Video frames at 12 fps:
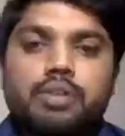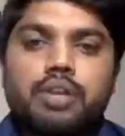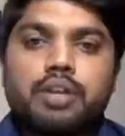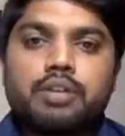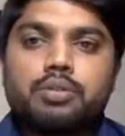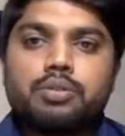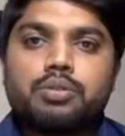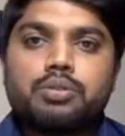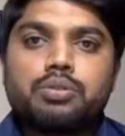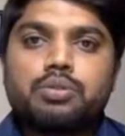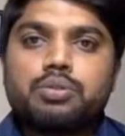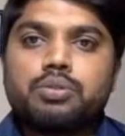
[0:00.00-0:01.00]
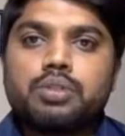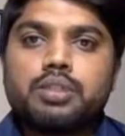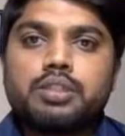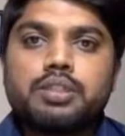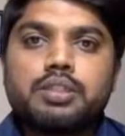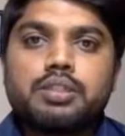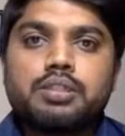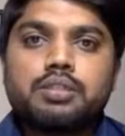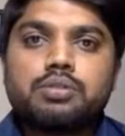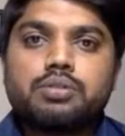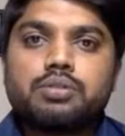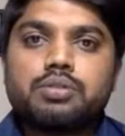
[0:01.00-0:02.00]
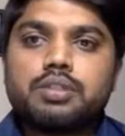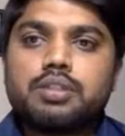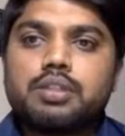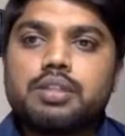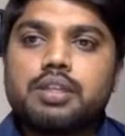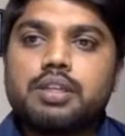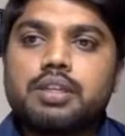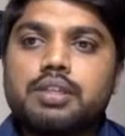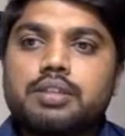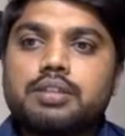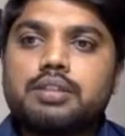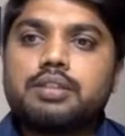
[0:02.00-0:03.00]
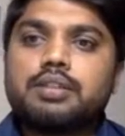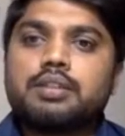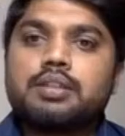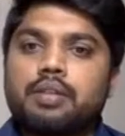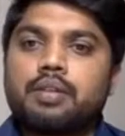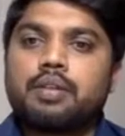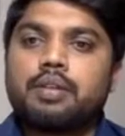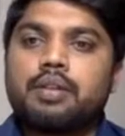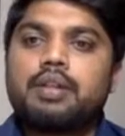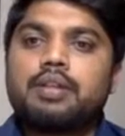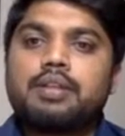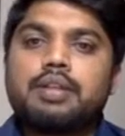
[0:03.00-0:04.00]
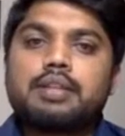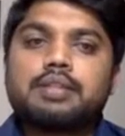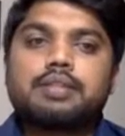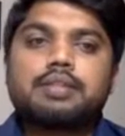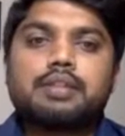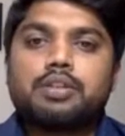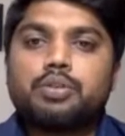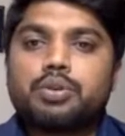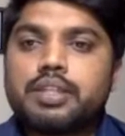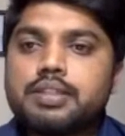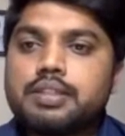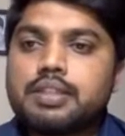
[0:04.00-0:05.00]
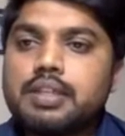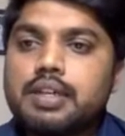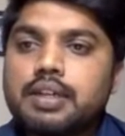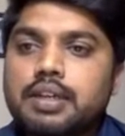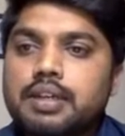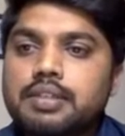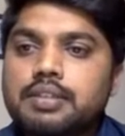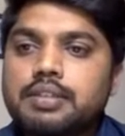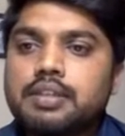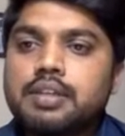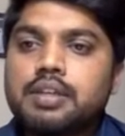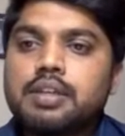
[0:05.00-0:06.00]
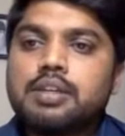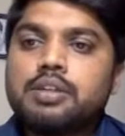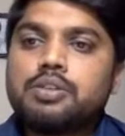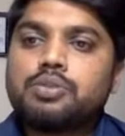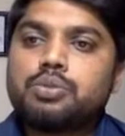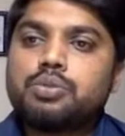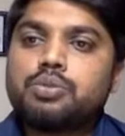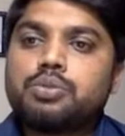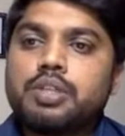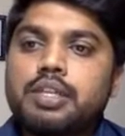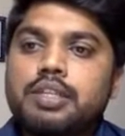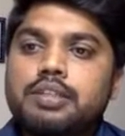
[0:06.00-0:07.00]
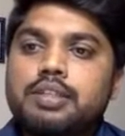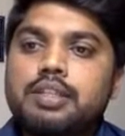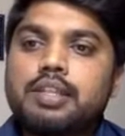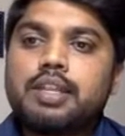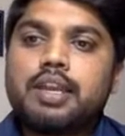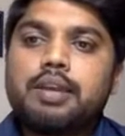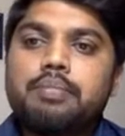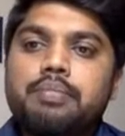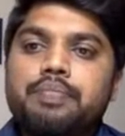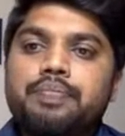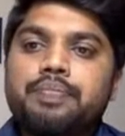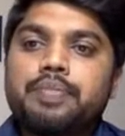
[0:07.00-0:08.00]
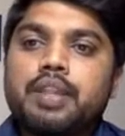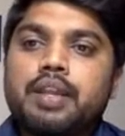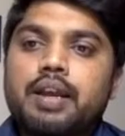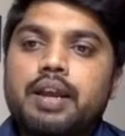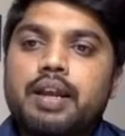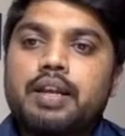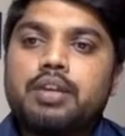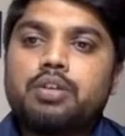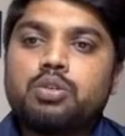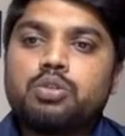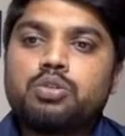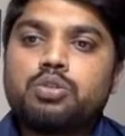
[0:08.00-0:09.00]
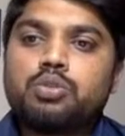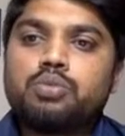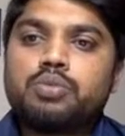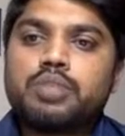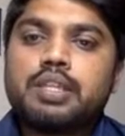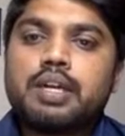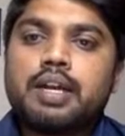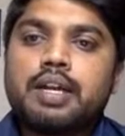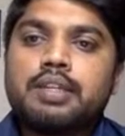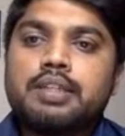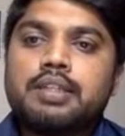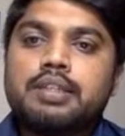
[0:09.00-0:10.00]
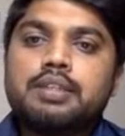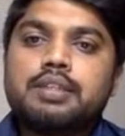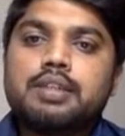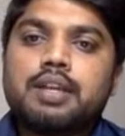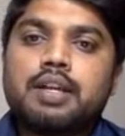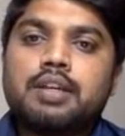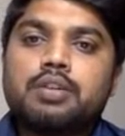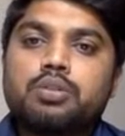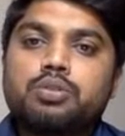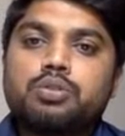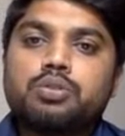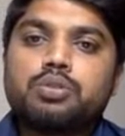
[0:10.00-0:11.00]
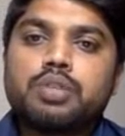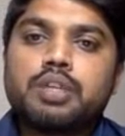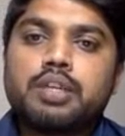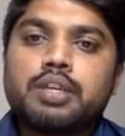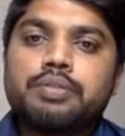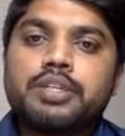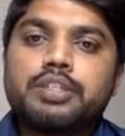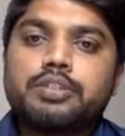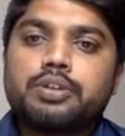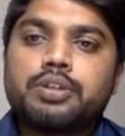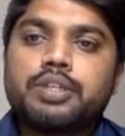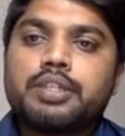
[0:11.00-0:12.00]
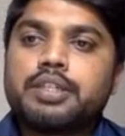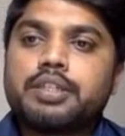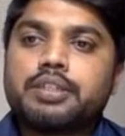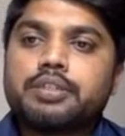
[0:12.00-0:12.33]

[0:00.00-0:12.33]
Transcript: I go to Google Sheets. So here, yes, you can see that, guys. So there is a name, and also with the ID and also the event join date.